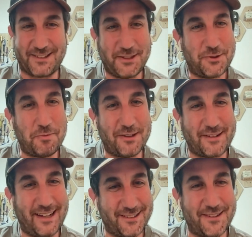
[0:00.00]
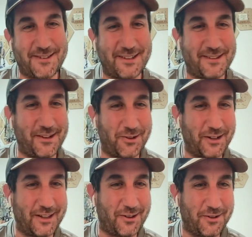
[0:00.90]
And yeah, 2 months later, they said
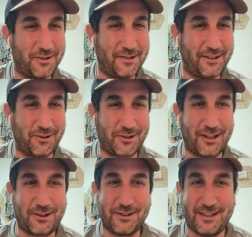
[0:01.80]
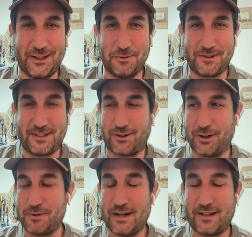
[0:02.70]
they're not going to continue
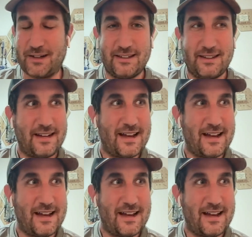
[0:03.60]
this contract.